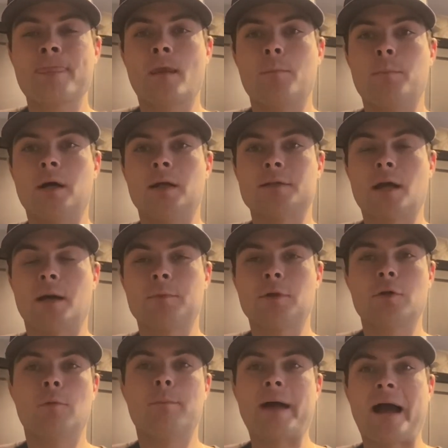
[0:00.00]
but I'm gonna
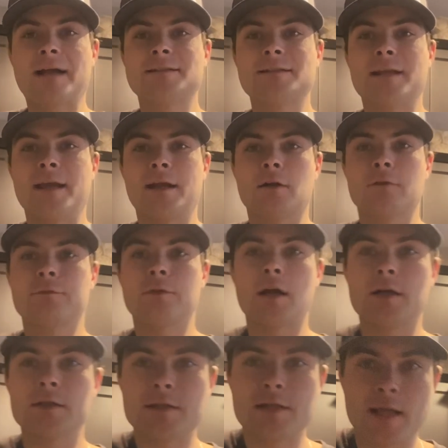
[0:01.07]
go back to the air
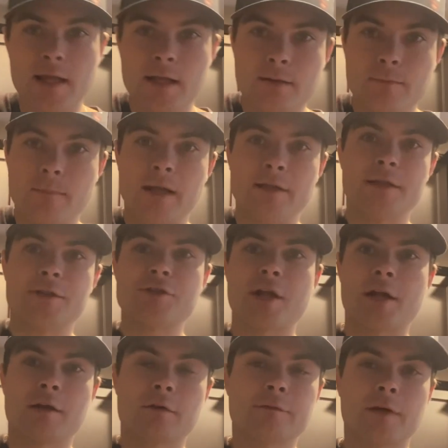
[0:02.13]
fryer today. My Ninja
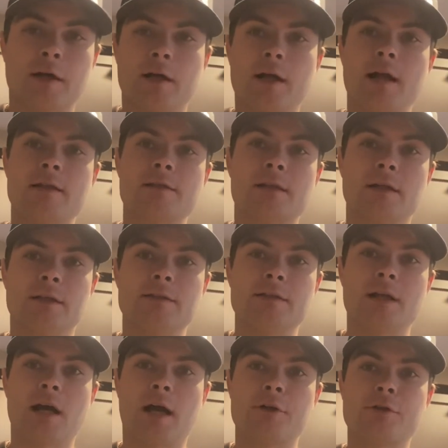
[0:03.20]
air fryer has a
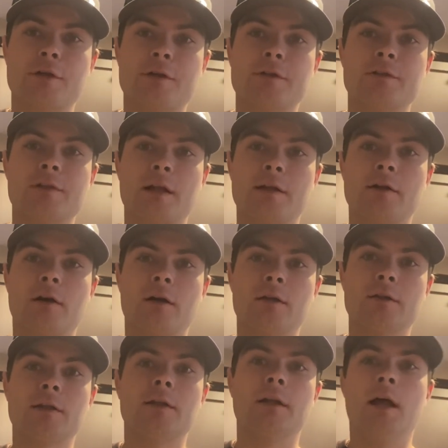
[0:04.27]
dehydrator setting
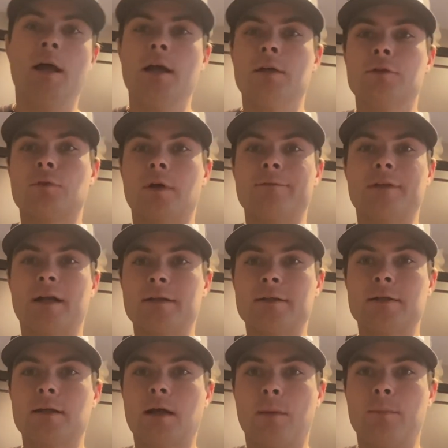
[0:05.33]
on it. So I've done it
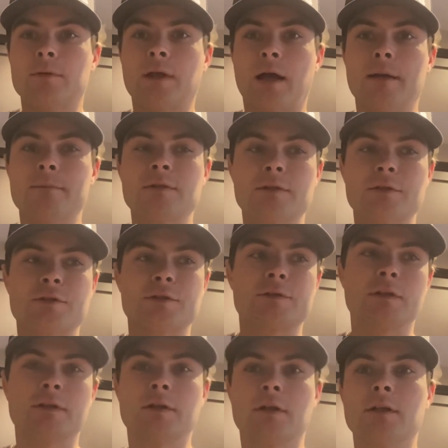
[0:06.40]
a couple times and it's just
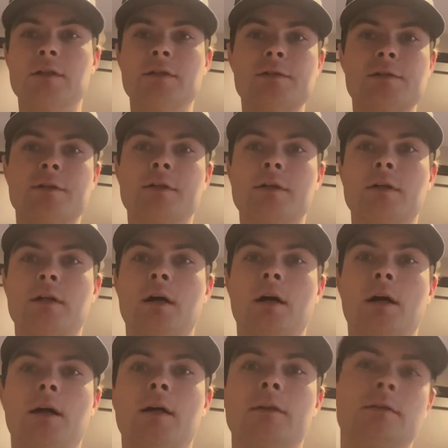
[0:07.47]
a little easier.
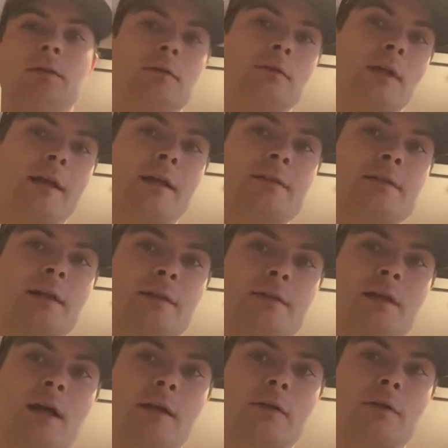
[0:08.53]
Like I said, it's
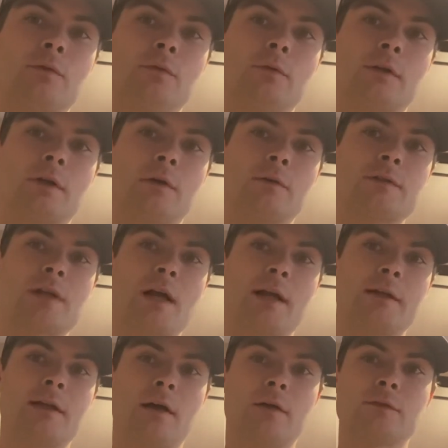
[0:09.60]
kind of cooler
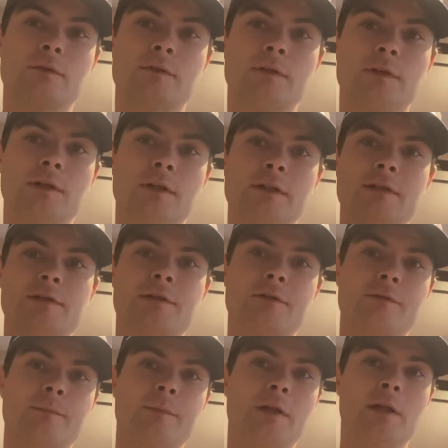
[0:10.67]
outside now, so it's a little easier
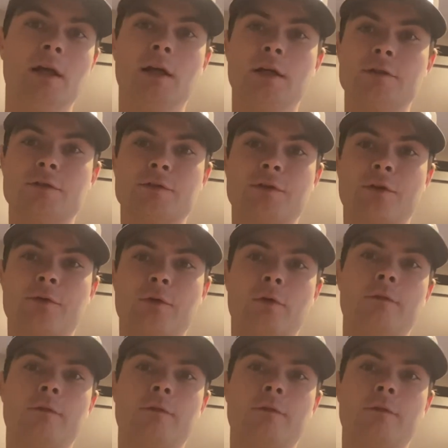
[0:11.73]
for me just to throw a